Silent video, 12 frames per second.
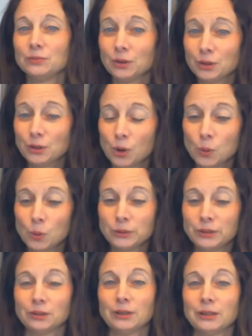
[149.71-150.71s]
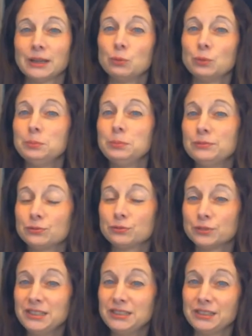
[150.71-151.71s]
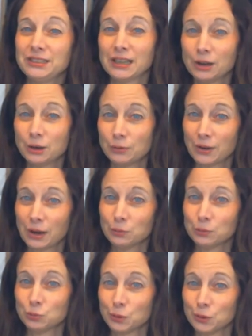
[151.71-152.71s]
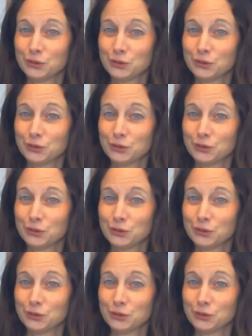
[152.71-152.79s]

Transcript: very cold here and I would be freezing out if I was wearing